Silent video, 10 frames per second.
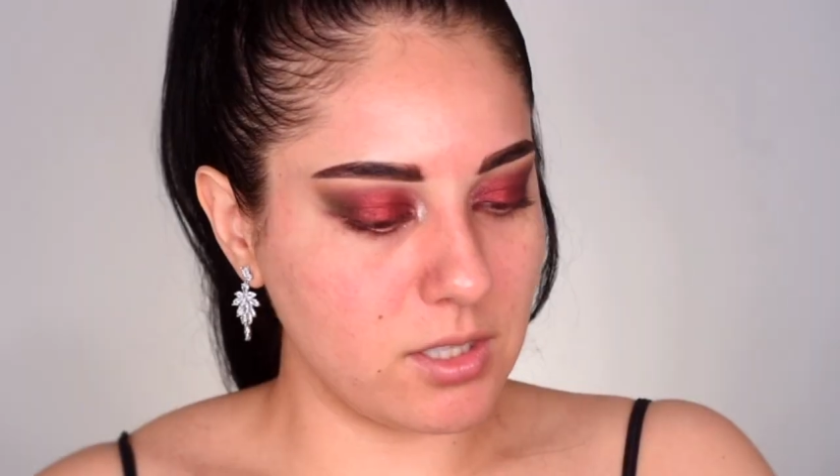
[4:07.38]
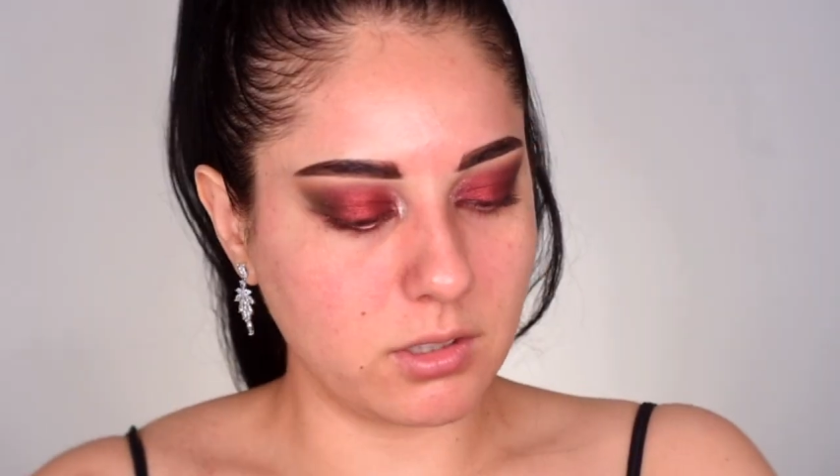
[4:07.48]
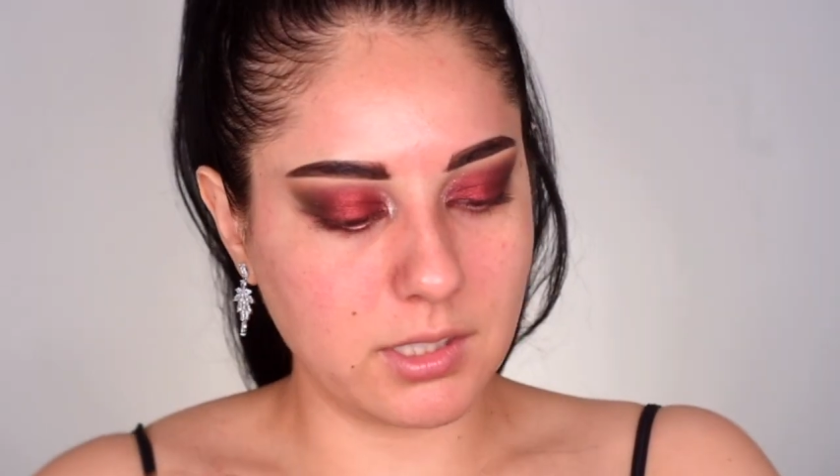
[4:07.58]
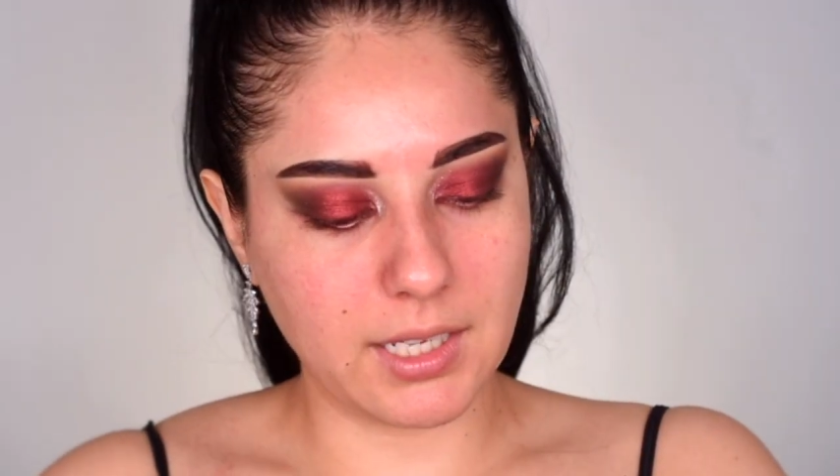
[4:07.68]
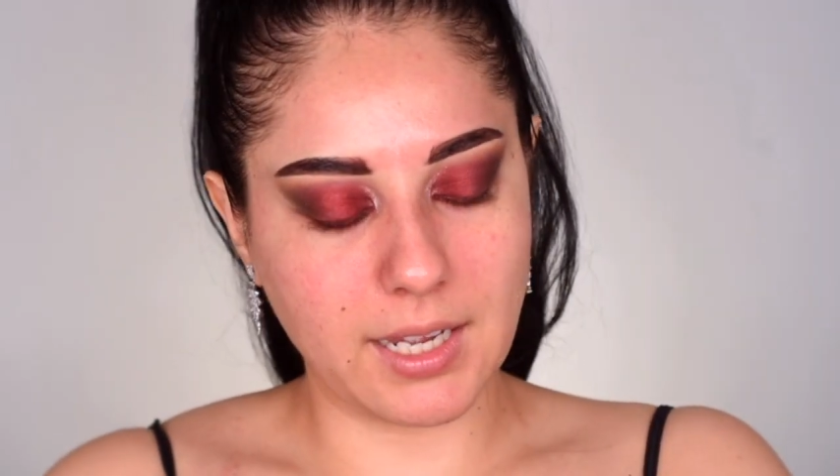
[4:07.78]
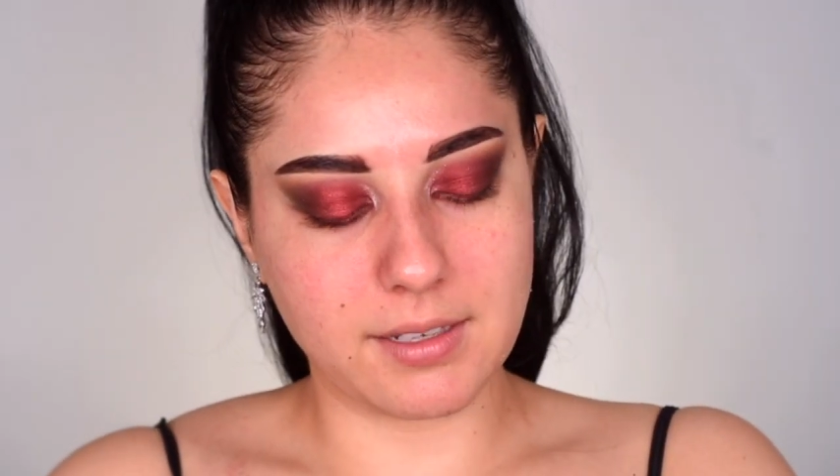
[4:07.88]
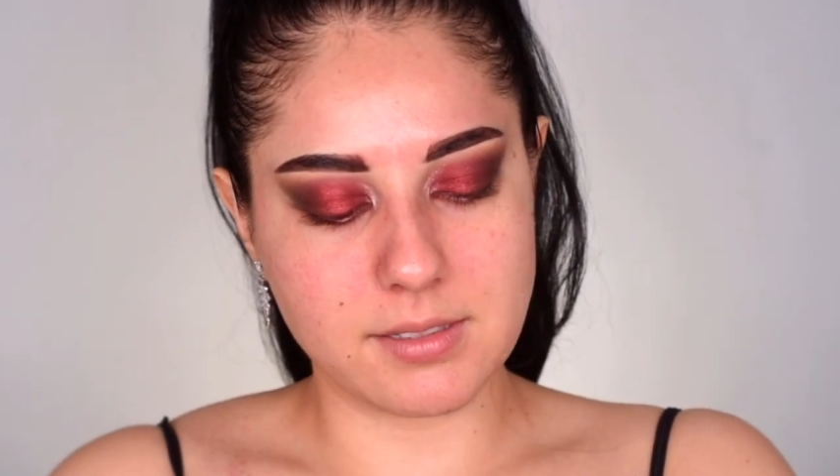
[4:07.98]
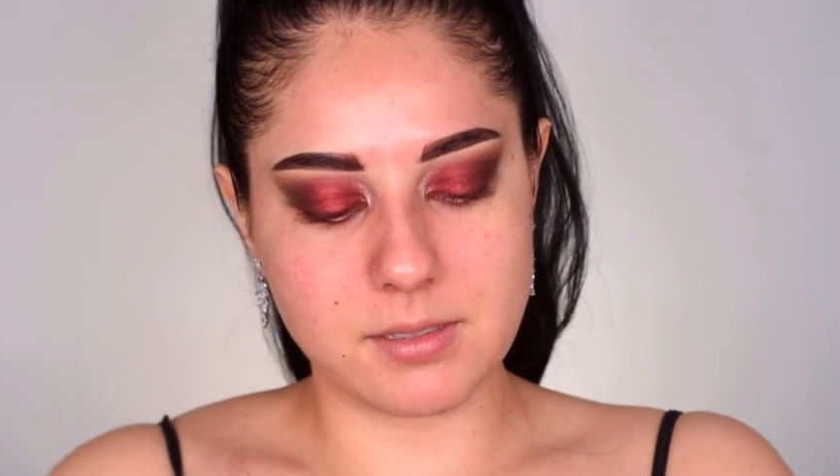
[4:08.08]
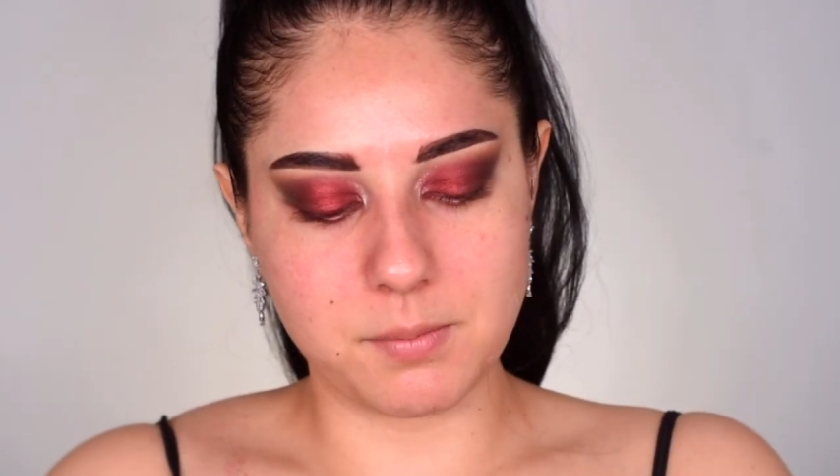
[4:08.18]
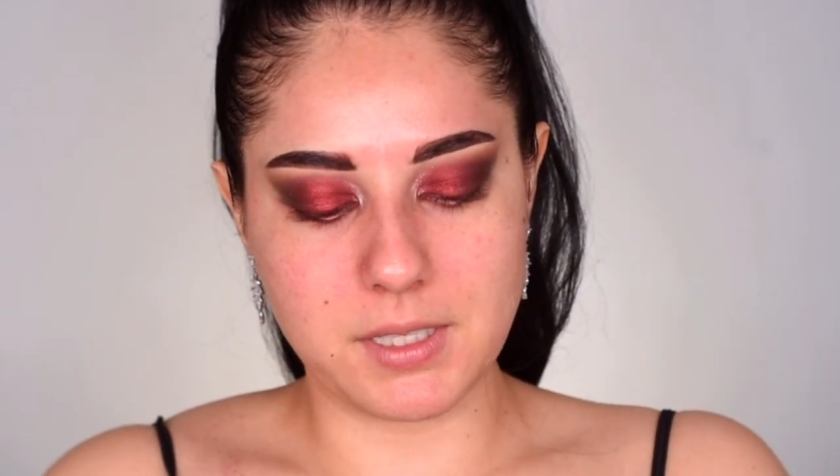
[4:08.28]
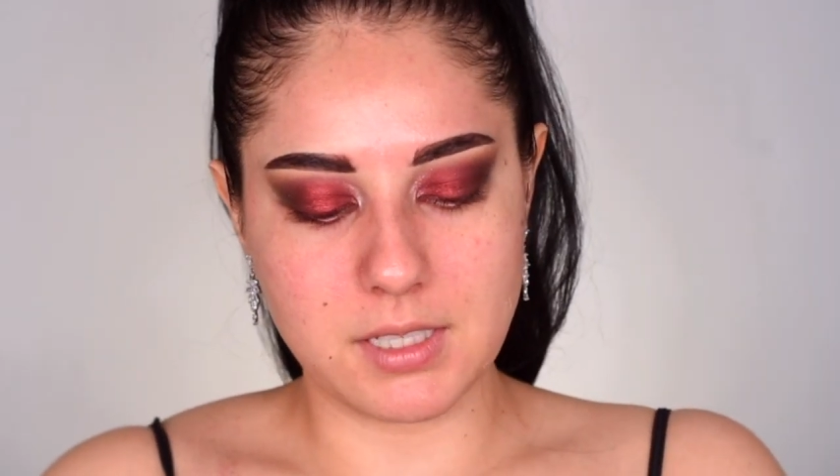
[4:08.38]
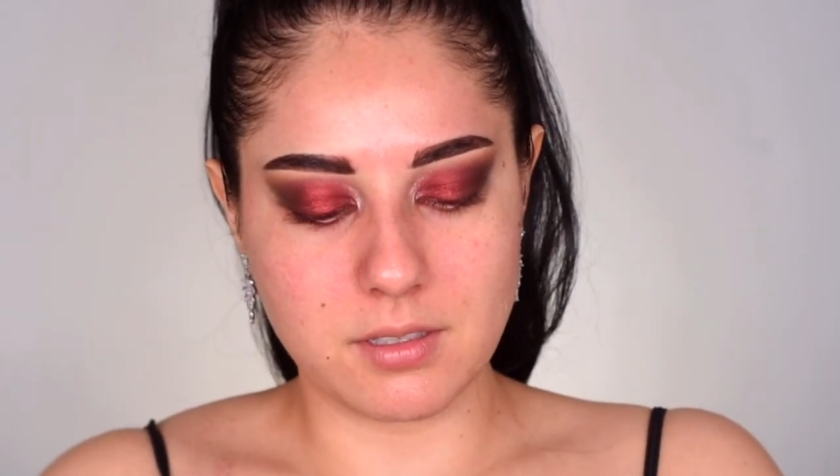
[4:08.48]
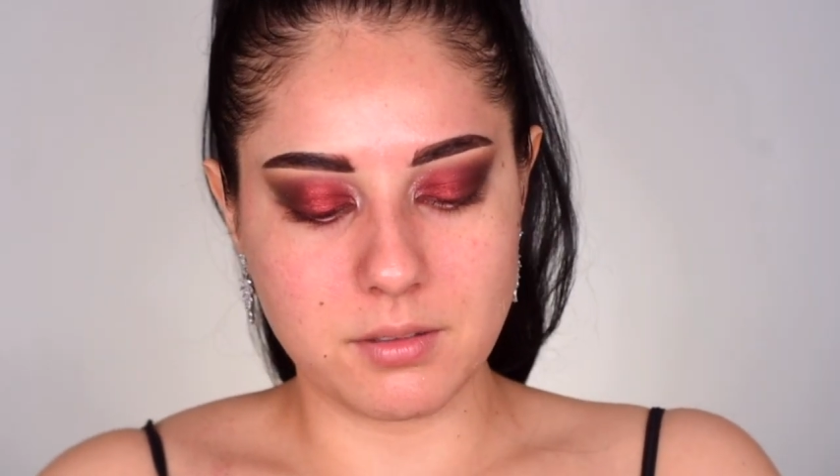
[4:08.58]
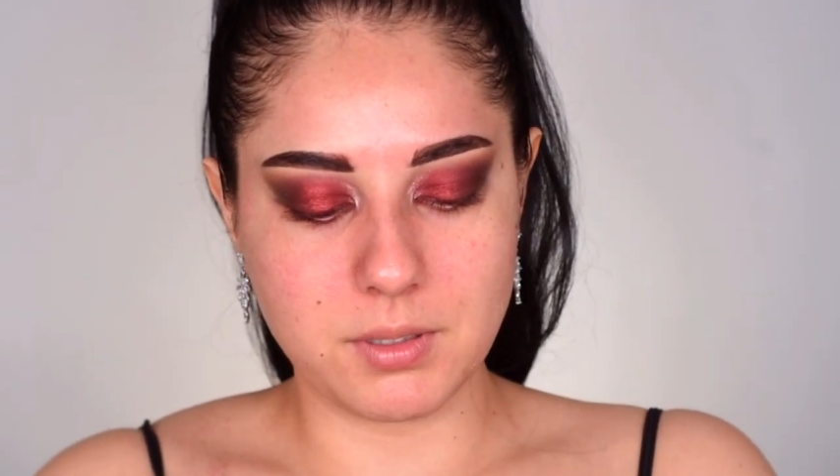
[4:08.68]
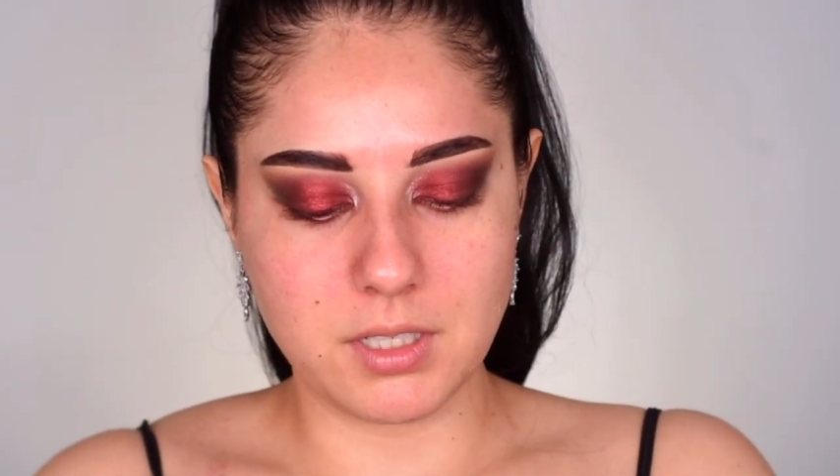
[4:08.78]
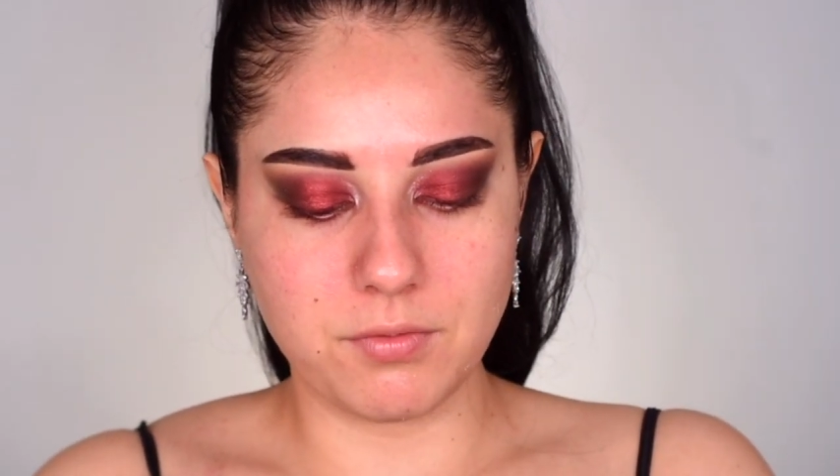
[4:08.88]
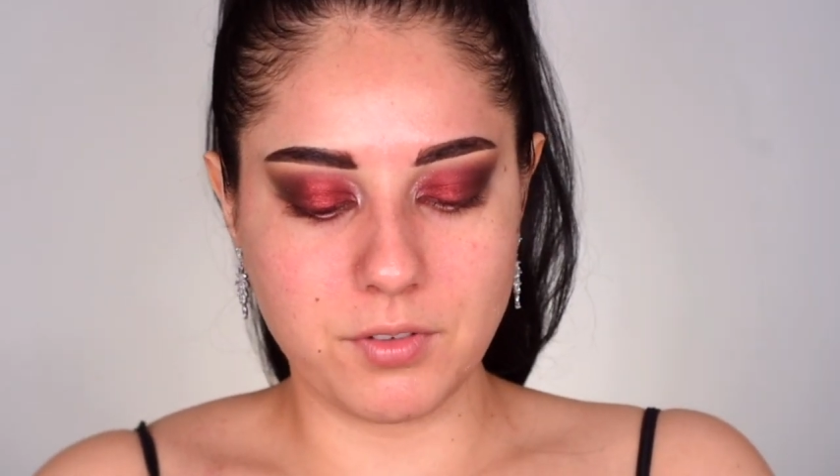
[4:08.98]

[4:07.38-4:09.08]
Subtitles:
Golden Gatsby 3D